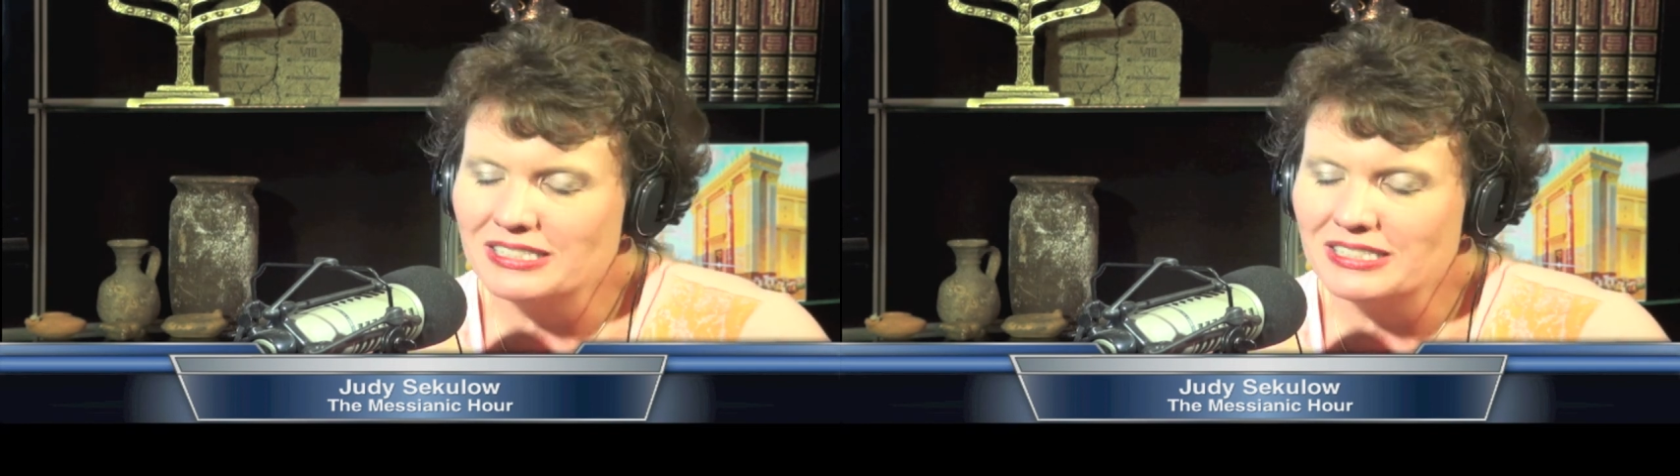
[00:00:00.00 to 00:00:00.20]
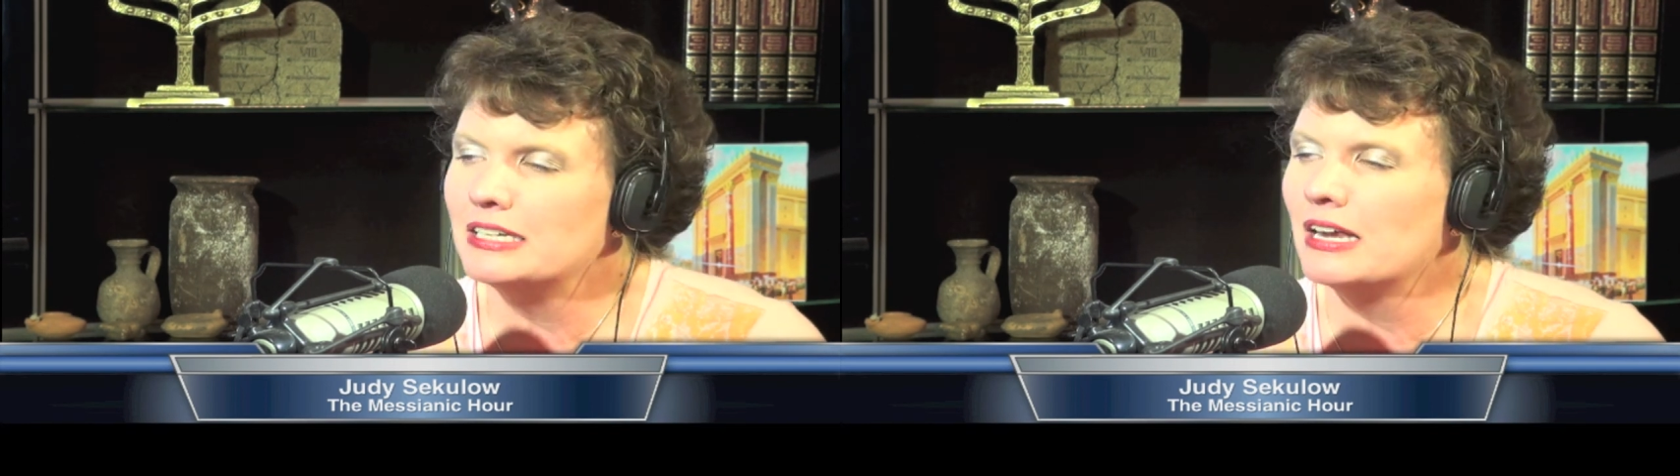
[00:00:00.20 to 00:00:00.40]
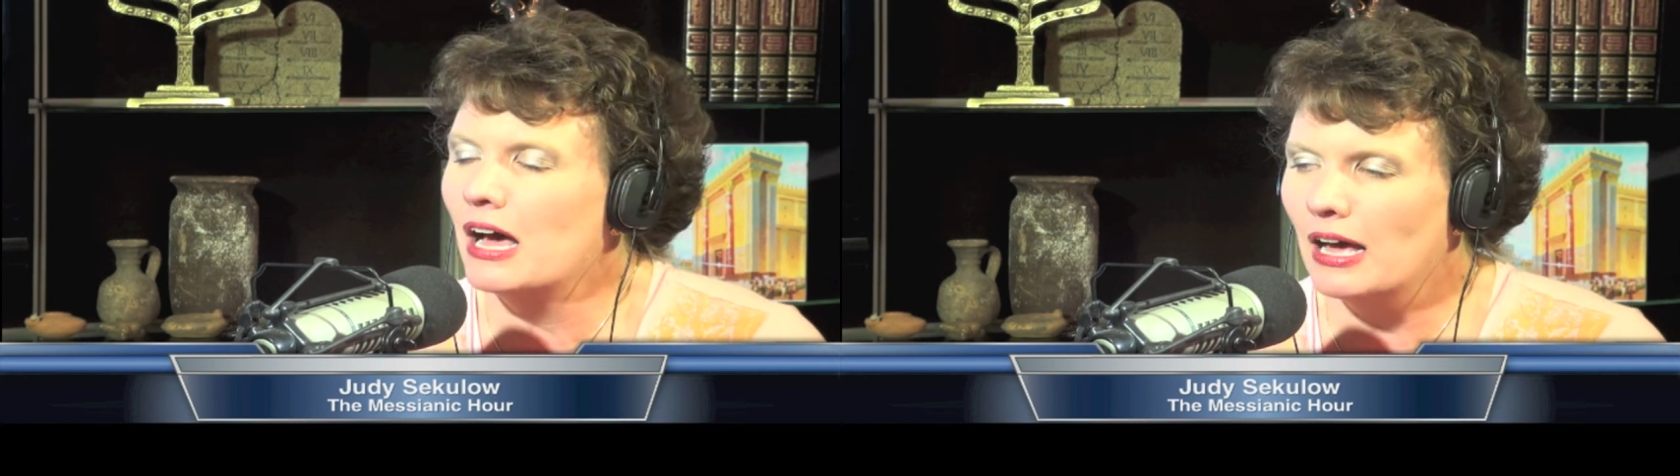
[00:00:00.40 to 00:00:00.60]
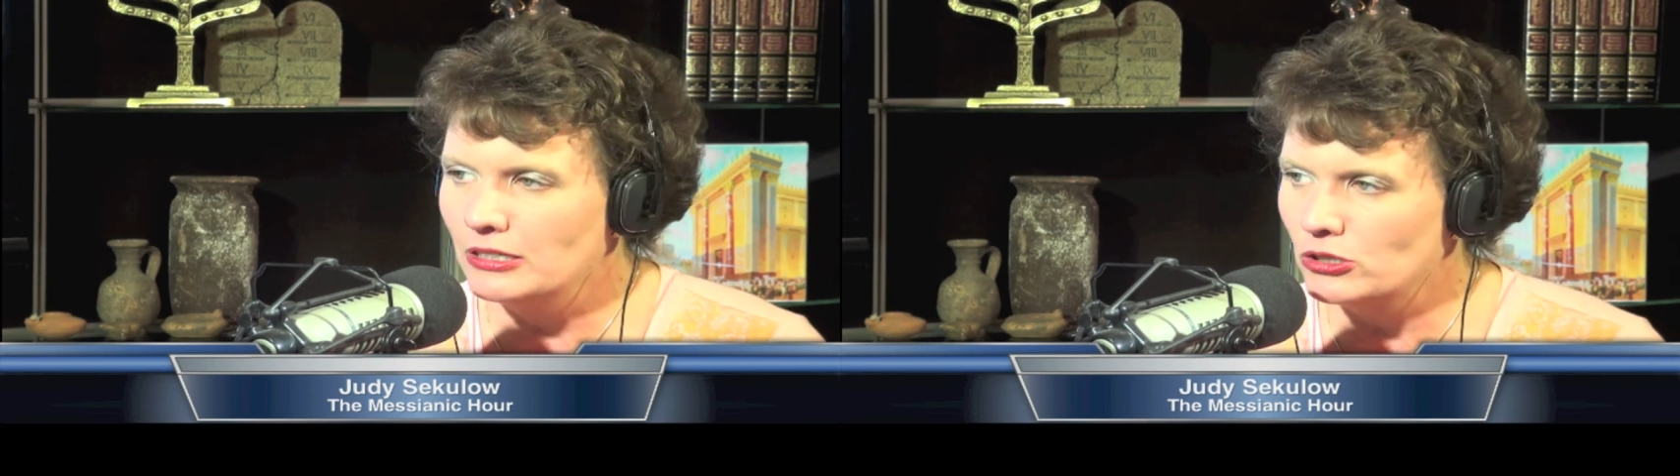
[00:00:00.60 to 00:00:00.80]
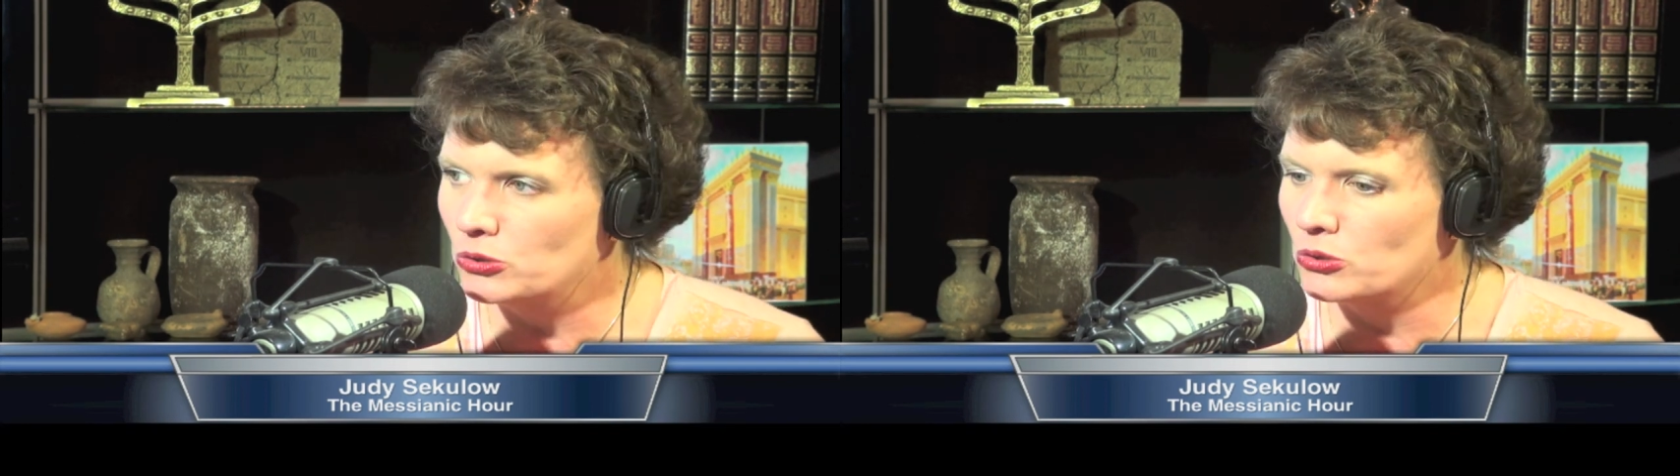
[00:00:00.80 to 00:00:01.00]

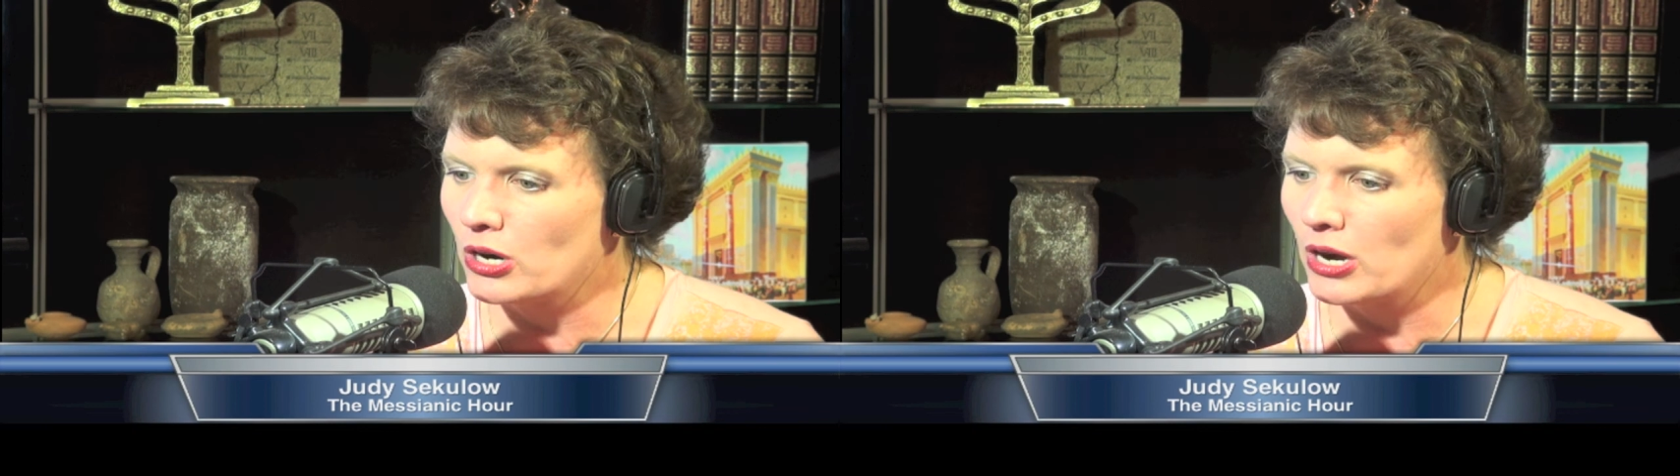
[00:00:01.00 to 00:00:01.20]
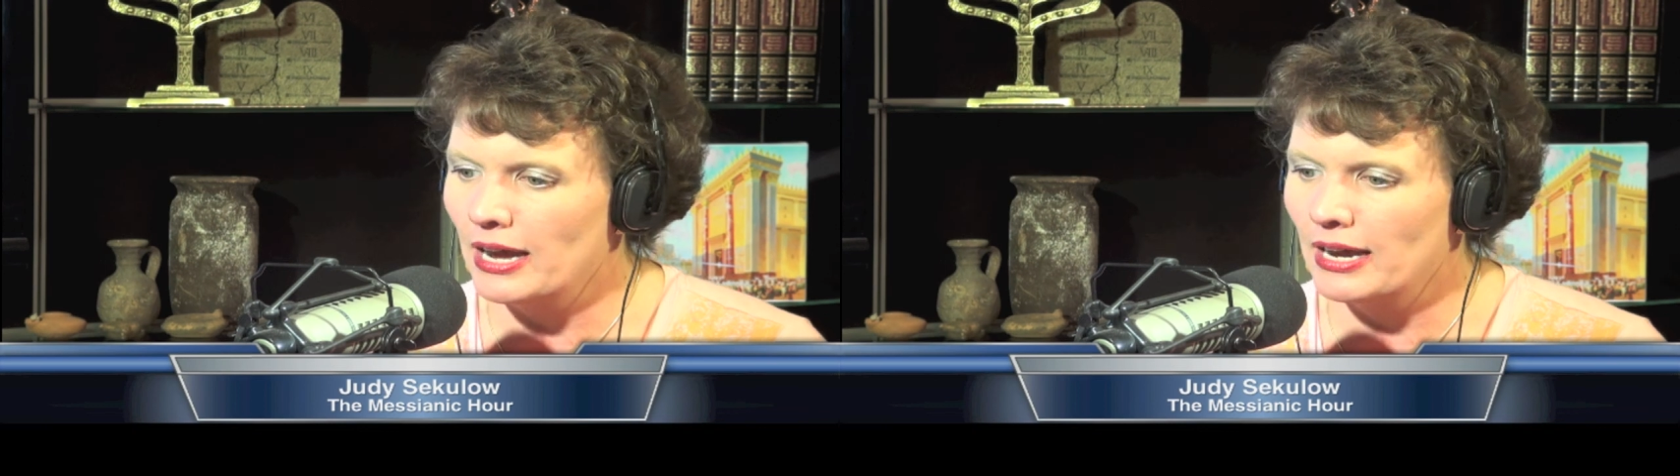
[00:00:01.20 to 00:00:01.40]
denied Torah.